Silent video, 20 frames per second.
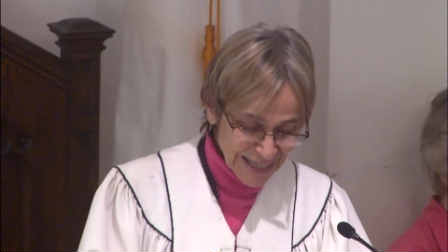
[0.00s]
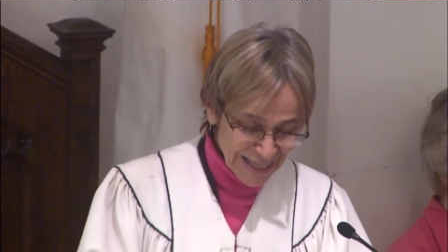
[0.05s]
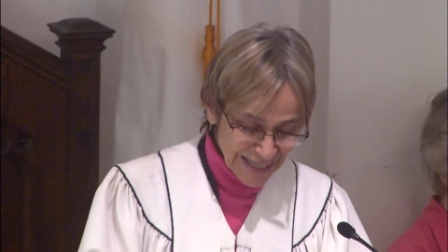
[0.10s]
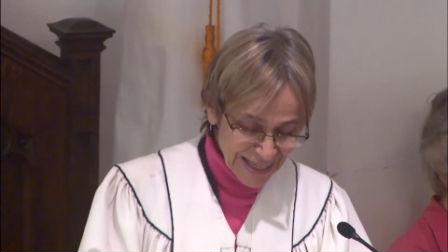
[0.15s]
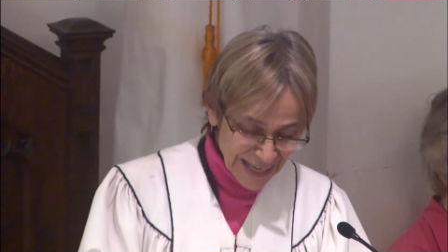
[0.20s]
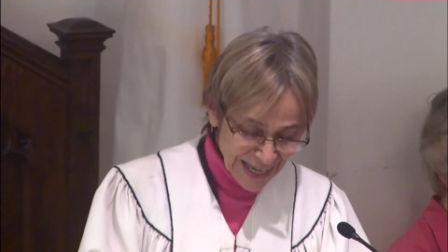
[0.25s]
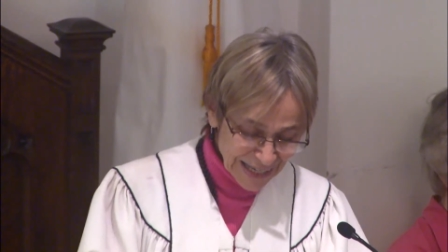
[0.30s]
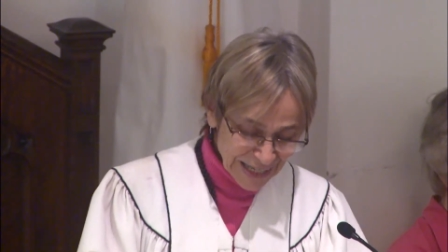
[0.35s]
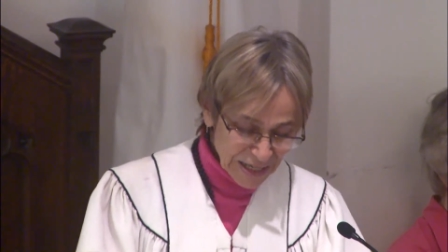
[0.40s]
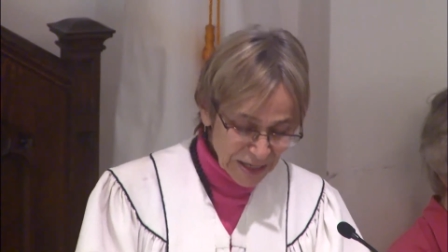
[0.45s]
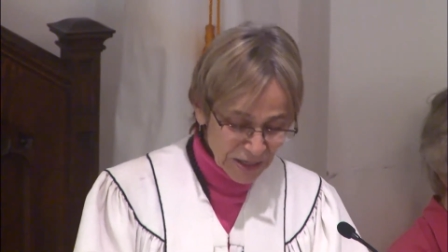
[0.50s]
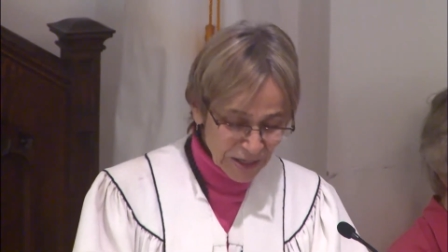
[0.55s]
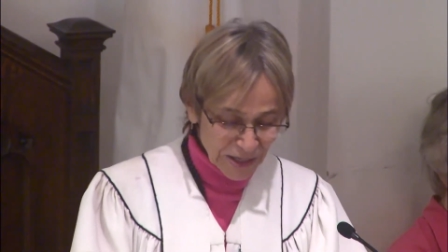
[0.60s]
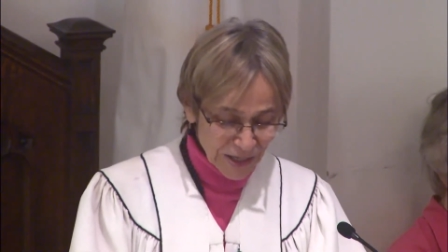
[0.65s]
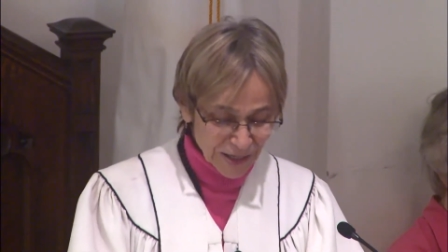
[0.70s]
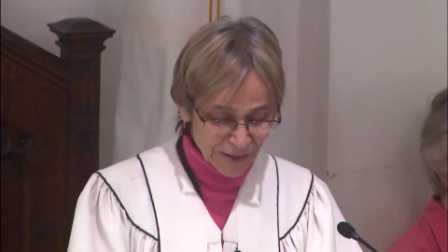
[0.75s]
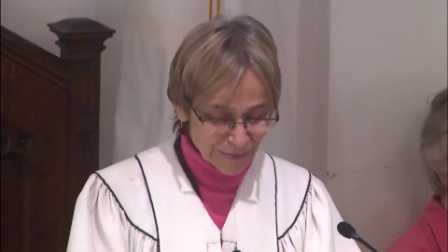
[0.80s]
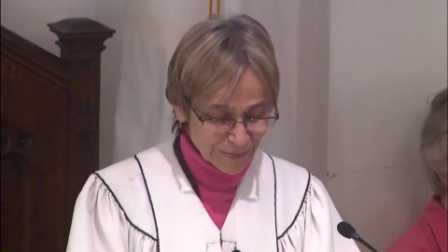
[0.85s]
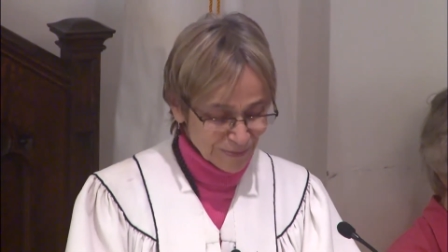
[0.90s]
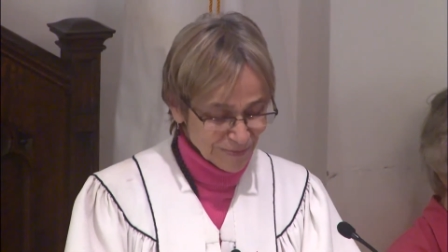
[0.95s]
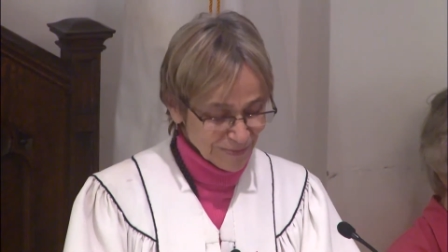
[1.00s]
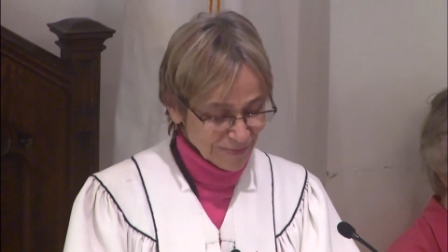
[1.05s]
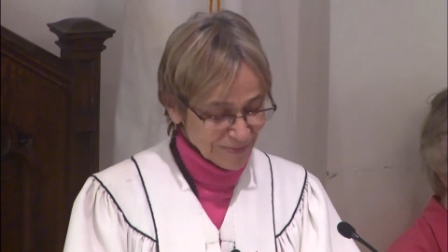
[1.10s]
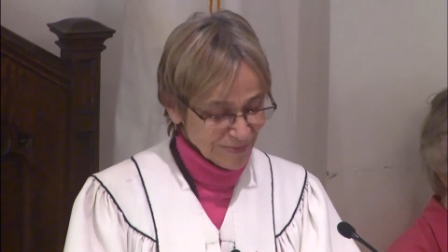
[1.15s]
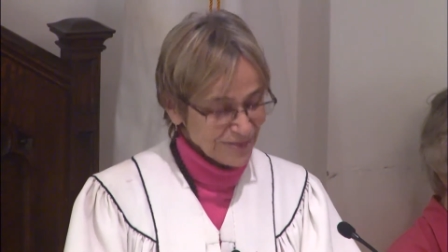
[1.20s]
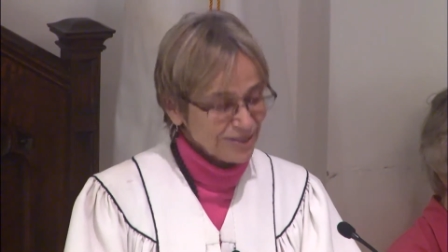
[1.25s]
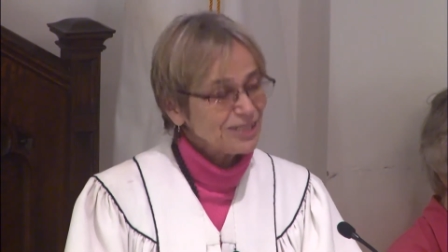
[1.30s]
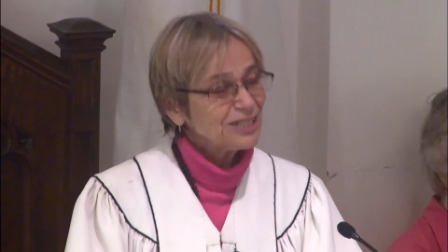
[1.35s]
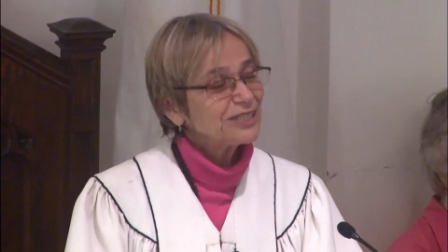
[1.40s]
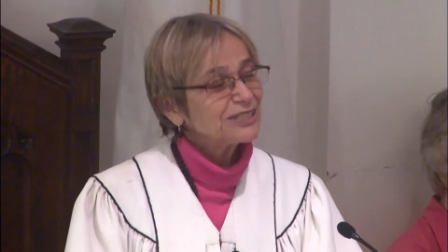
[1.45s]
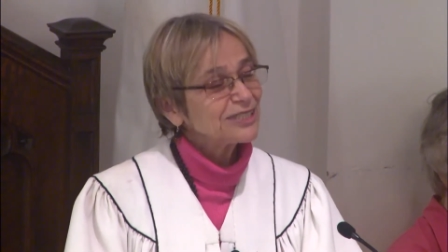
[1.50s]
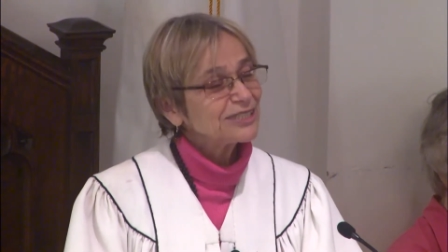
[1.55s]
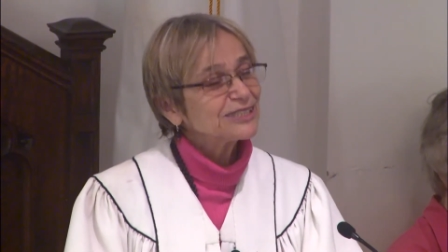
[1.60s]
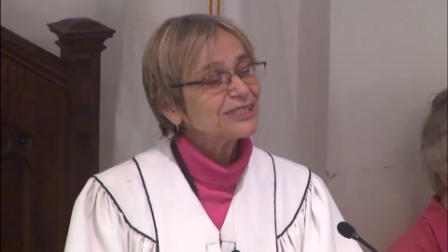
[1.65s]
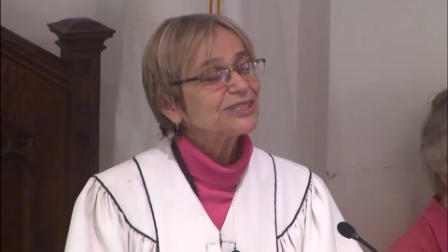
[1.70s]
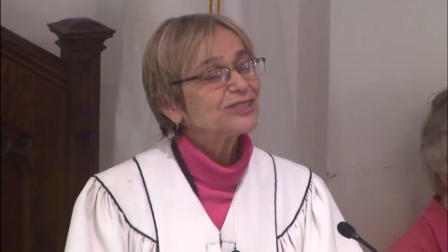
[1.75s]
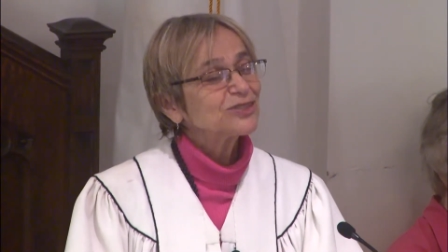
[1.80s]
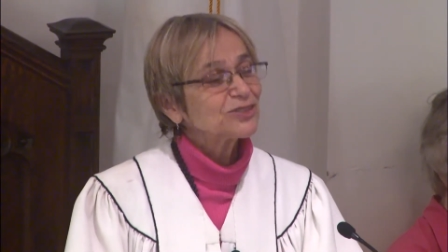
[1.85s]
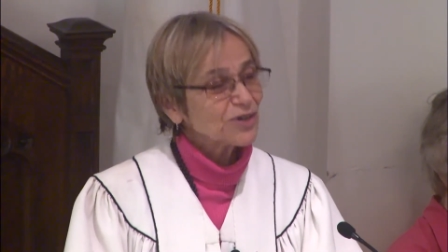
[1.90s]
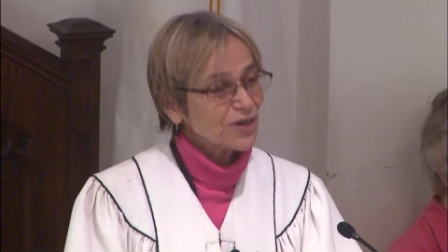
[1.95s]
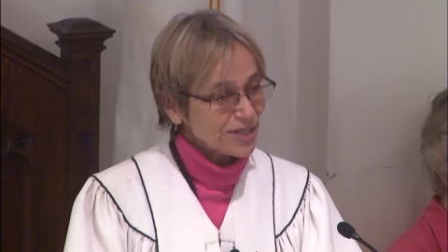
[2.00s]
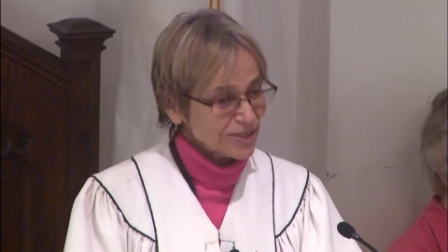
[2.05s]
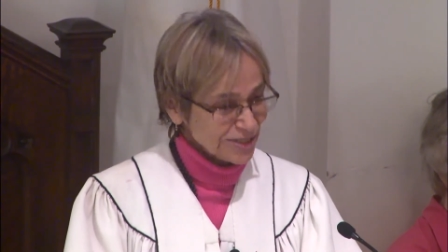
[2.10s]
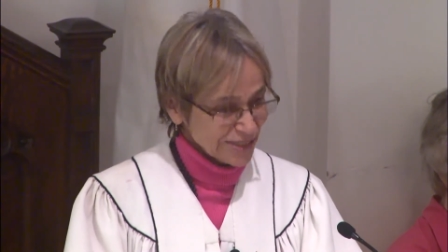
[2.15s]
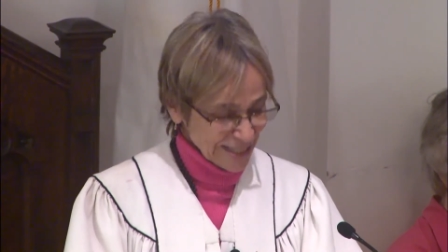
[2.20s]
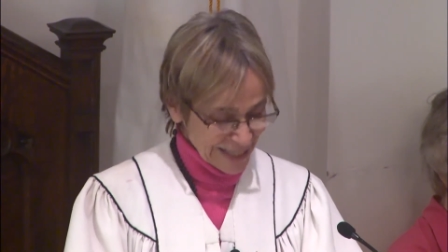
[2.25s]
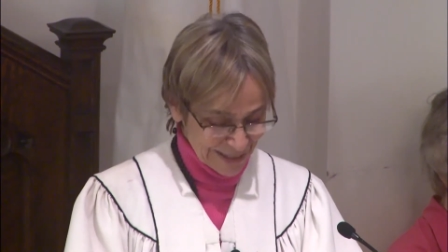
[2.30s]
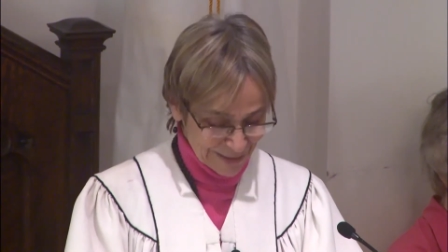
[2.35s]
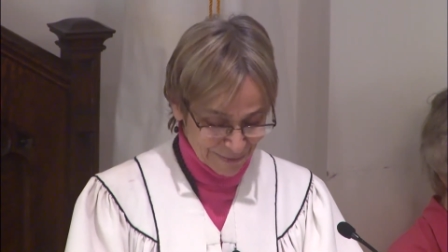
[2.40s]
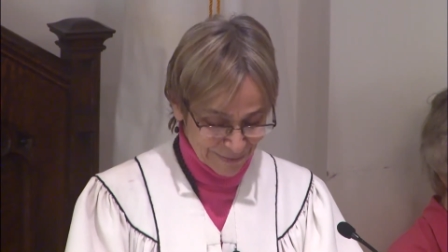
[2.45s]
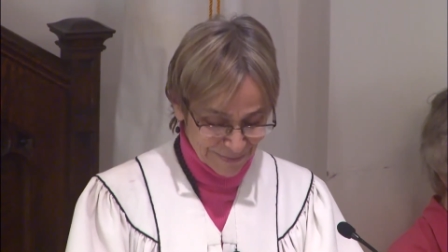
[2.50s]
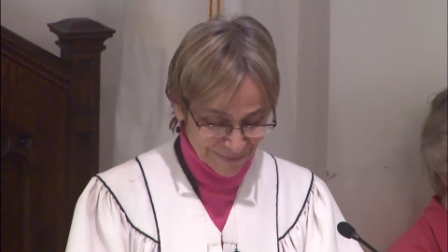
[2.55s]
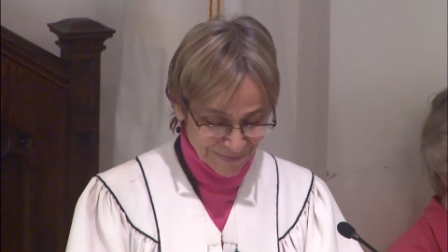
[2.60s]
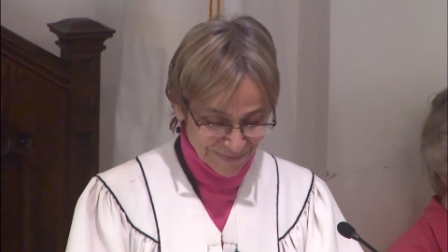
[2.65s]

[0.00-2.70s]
Yet here, Jesus is trusting